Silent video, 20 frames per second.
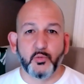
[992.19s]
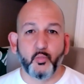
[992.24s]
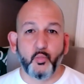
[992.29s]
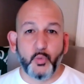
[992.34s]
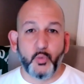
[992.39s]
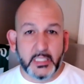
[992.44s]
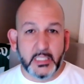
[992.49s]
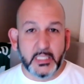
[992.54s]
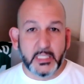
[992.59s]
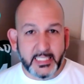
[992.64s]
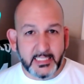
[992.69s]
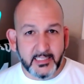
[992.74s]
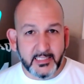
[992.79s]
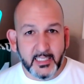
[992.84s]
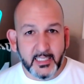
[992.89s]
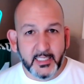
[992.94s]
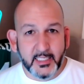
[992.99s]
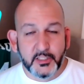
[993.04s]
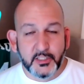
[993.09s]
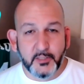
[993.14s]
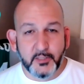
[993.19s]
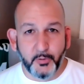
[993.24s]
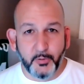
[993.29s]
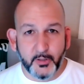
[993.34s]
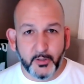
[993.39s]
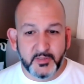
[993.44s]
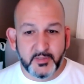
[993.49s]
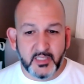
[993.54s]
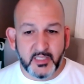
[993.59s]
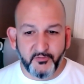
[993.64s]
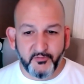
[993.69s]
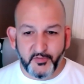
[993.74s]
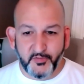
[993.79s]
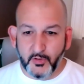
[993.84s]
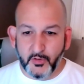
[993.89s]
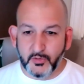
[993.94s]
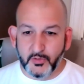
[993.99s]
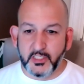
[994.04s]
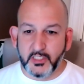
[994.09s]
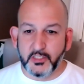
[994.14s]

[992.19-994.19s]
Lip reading: willing to put himself in those